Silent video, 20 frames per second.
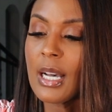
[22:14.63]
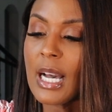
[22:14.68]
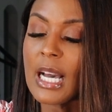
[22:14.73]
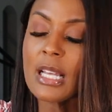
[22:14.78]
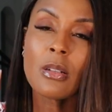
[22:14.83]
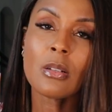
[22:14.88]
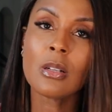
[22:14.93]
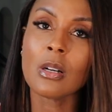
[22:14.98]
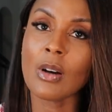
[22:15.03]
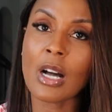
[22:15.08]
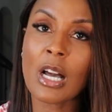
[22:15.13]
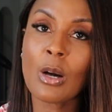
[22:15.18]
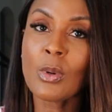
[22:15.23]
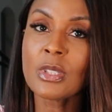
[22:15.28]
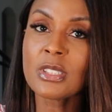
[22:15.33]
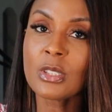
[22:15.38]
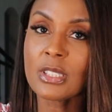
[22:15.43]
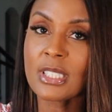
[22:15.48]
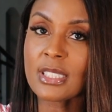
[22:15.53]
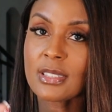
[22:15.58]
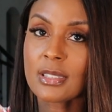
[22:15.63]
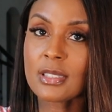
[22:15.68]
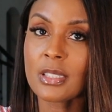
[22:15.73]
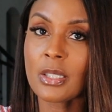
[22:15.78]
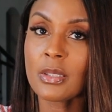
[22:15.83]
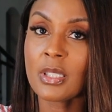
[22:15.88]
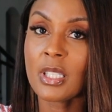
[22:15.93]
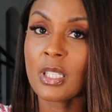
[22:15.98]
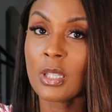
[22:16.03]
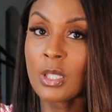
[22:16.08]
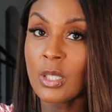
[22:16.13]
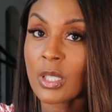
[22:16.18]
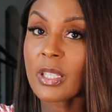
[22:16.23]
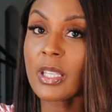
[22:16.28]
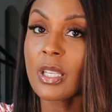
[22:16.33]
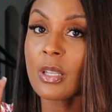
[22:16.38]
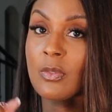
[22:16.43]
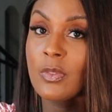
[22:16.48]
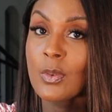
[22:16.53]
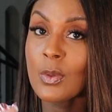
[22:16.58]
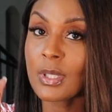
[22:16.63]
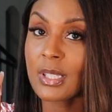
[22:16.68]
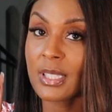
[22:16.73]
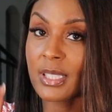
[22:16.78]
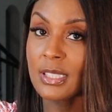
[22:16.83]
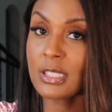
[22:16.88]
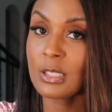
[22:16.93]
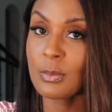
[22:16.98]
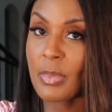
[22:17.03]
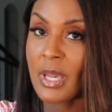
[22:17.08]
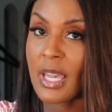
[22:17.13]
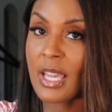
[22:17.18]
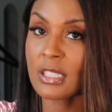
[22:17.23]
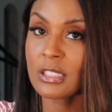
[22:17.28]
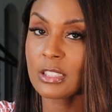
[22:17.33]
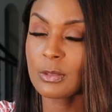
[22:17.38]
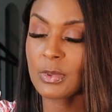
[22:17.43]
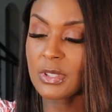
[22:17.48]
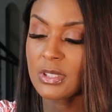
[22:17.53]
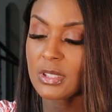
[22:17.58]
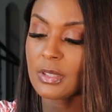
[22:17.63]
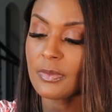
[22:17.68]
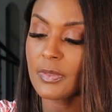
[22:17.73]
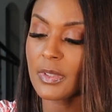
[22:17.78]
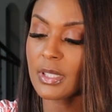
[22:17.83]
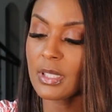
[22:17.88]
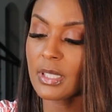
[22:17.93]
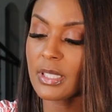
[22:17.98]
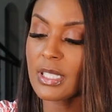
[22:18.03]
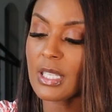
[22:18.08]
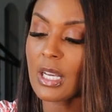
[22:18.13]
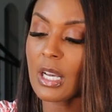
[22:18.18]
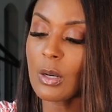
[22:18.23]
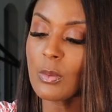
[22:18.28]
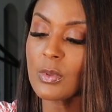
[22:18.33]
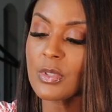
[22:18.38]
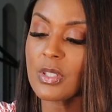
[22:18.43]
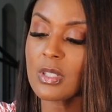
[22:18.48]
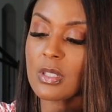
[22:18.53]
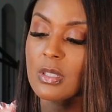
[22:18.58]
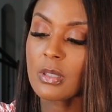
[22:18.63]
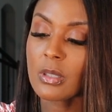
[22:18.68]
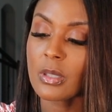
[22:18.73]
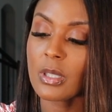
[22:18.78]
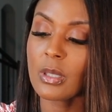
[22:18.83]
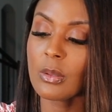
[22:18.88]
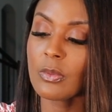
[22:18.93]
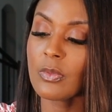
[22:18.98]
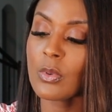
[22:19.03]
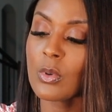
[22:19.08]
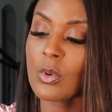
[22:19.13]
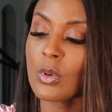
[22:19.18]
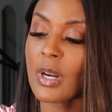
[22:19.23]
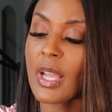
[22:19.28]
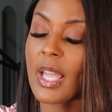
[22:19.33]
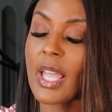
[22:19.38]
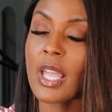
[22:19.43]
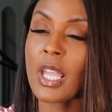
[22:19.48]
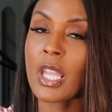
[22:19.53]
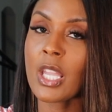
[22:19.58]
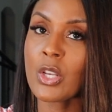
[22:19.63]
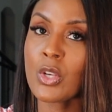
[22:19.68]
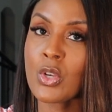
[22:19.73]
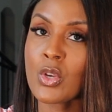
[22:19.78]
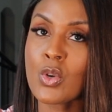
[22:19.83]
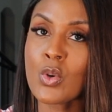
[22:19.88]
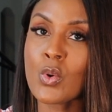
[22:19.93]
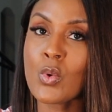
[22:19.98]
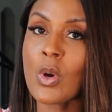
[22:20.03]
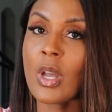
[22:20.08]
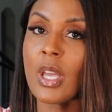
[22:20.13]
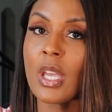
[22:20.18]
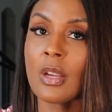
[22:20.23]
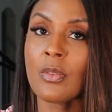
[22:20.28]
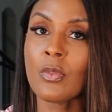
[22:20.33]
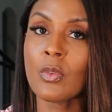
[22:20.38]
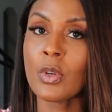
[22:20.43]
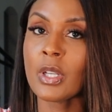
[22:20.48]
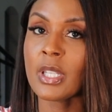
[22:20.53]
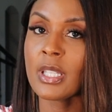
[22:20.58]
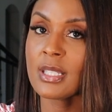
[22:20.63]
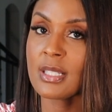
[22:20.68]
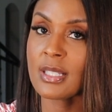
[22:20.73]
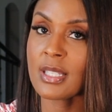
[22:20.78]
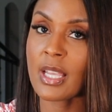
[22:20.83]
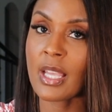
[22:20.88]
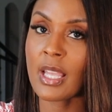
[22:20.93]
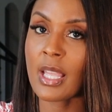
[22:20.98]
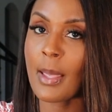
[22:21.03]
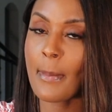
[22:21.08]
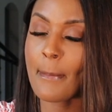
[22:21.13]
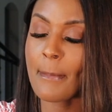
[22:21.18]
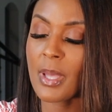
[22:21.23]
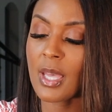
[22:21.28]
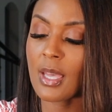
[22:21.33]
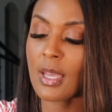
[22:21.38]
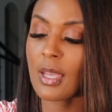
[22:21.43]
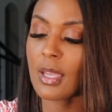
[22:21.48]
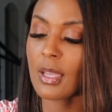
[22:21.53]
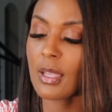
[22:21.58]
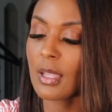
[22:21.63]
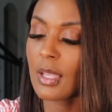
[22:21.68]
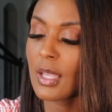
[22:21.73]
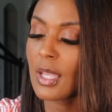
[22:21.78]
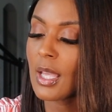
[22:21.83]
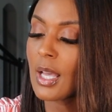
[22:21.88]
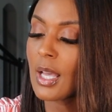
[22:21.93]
I don't know. I wasn't necessarily looking for this bag specifically. I was just looking for a new everyday bag.